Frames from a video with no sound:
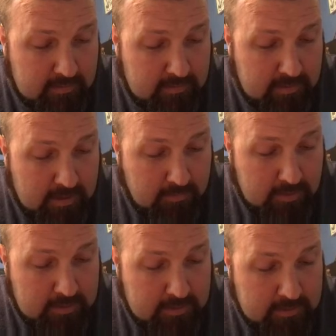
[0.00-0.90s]
I'm
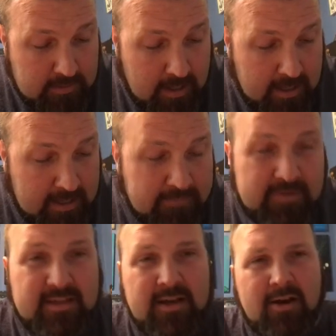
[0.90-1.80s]
looking.
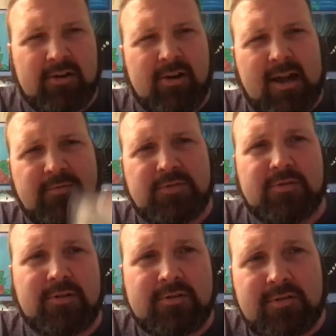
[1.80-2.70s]
Even the autographs are